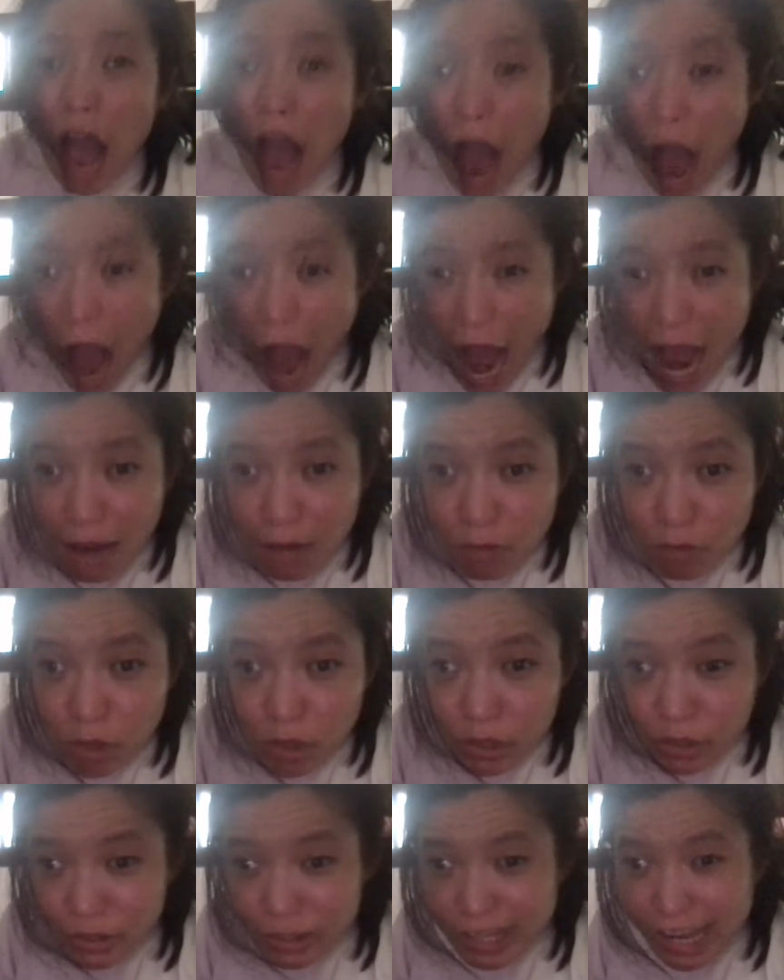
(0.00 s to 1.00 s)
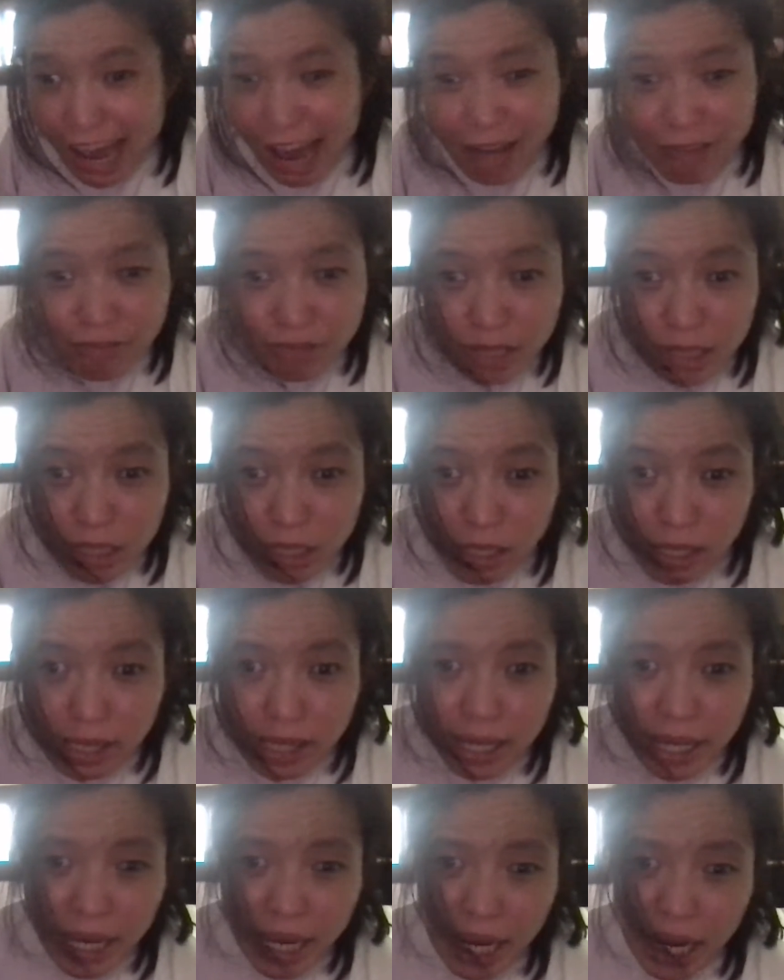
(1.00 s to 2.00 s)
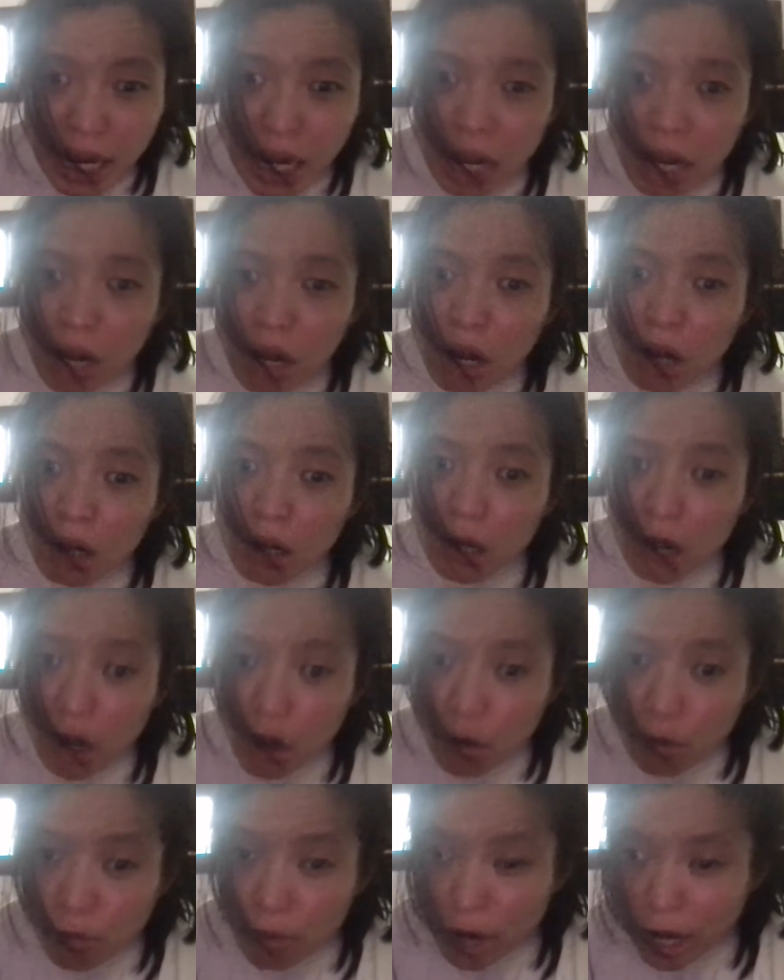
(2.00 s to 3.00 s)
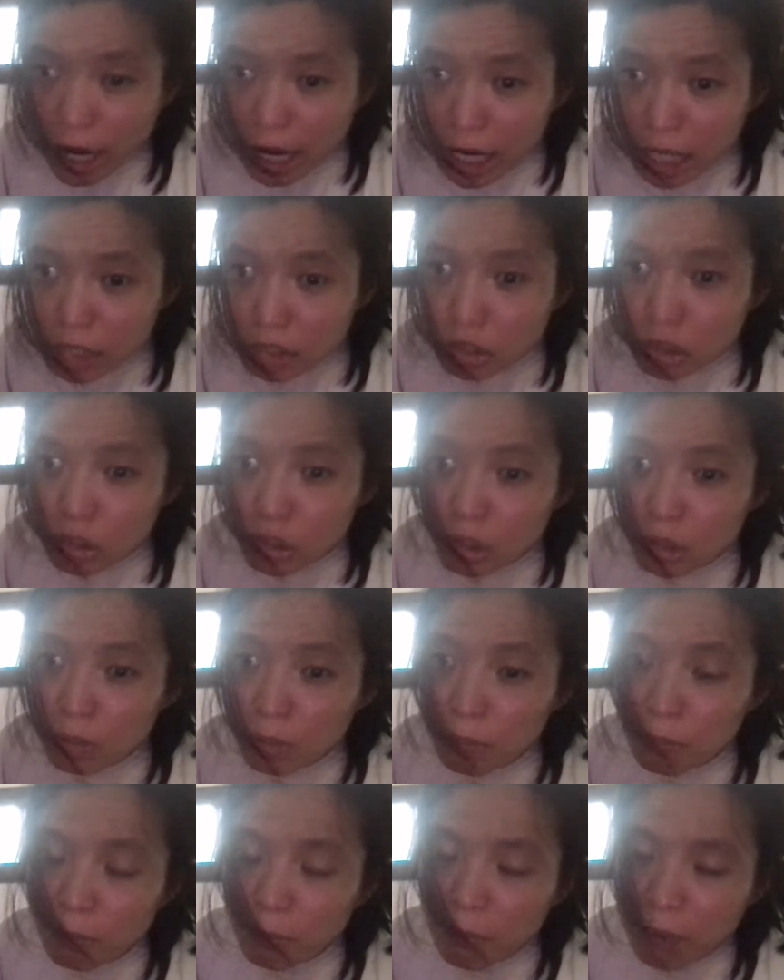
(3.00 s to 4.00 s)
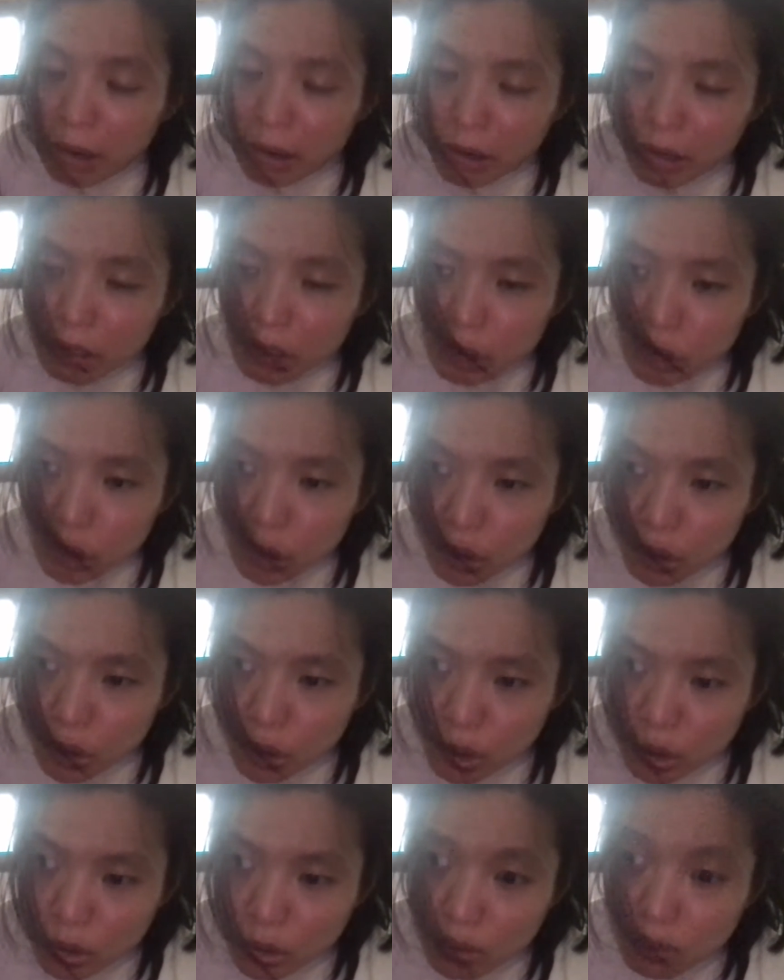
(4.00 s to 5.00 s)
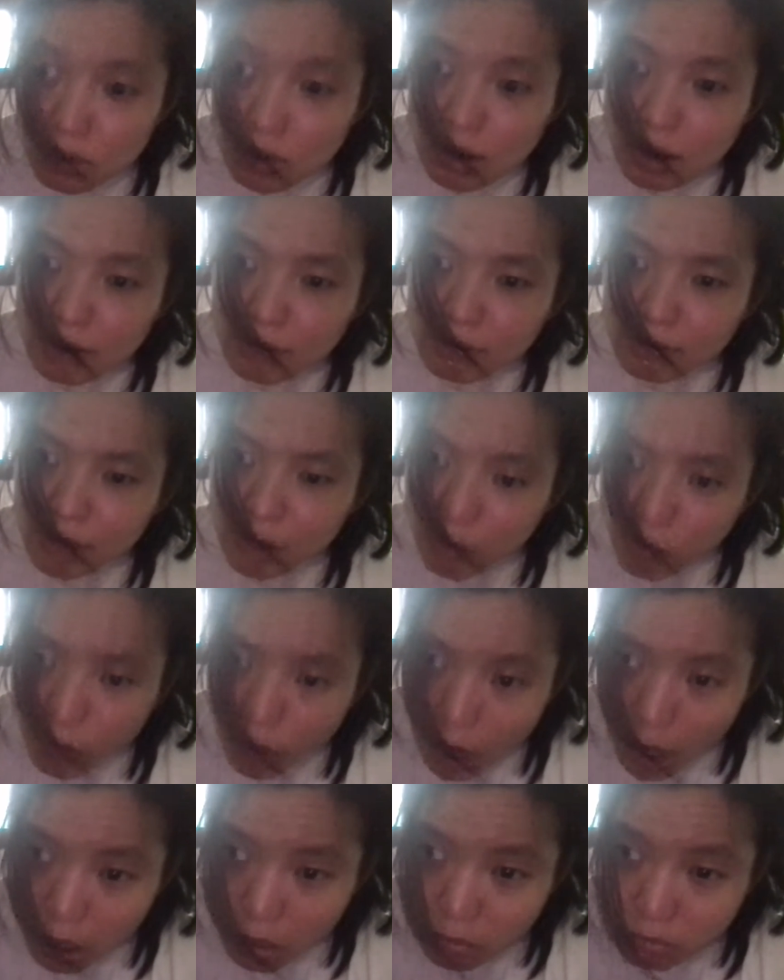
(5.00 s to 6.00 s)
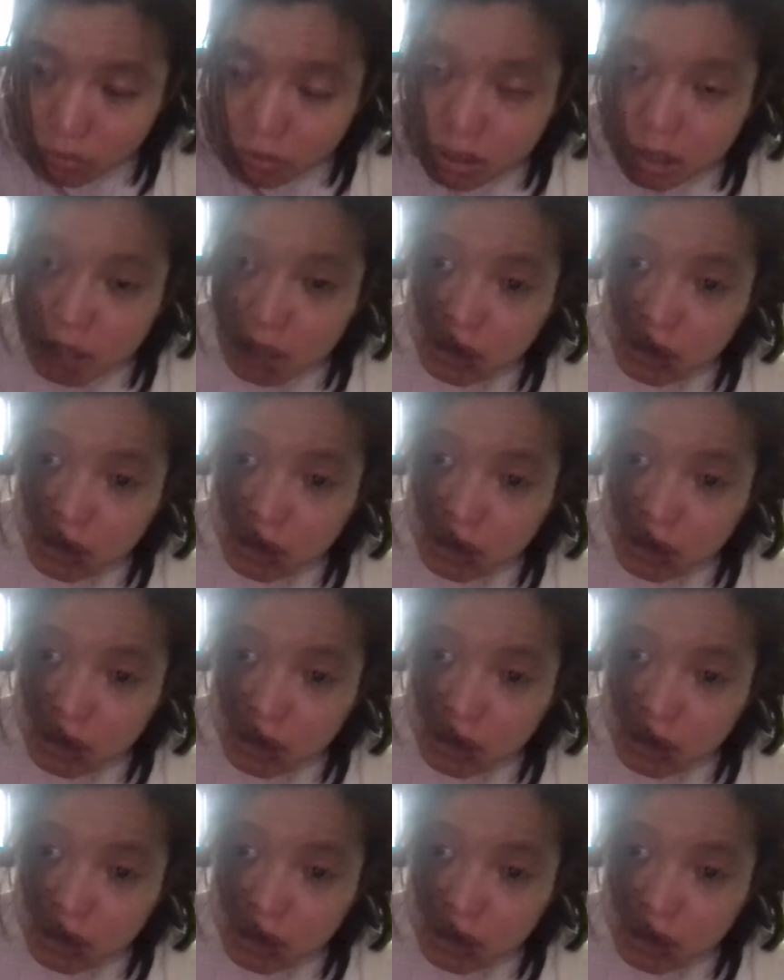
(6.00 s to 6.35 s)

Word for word: I will definitely go on to part two of The Wolf,